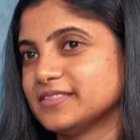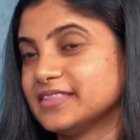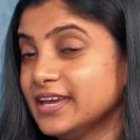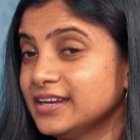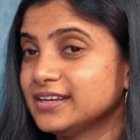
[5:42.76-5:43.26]

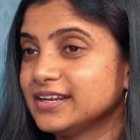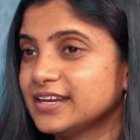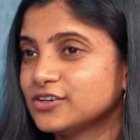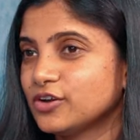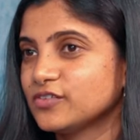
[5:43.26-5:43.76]
then
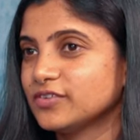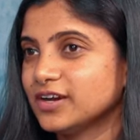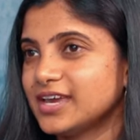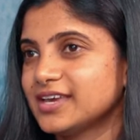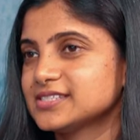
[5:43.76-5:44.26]
later on
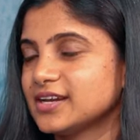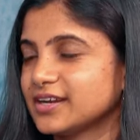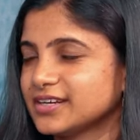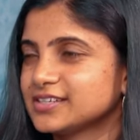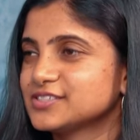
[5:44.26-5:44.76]
working as an
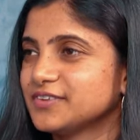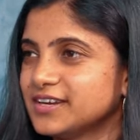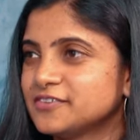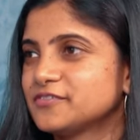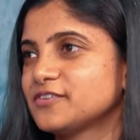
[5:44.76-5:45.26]
architect is
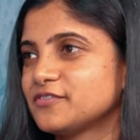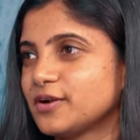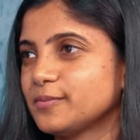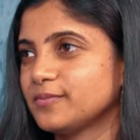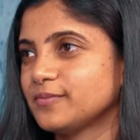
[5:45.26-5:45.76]
very different
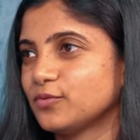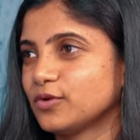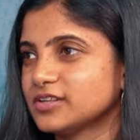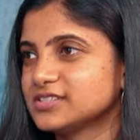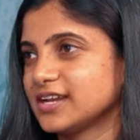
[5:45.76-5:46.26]
from
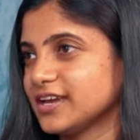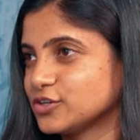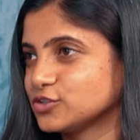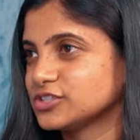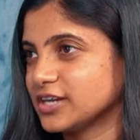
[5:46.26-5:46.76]
what it's
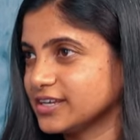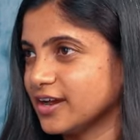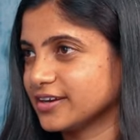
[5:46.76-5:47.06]
like to study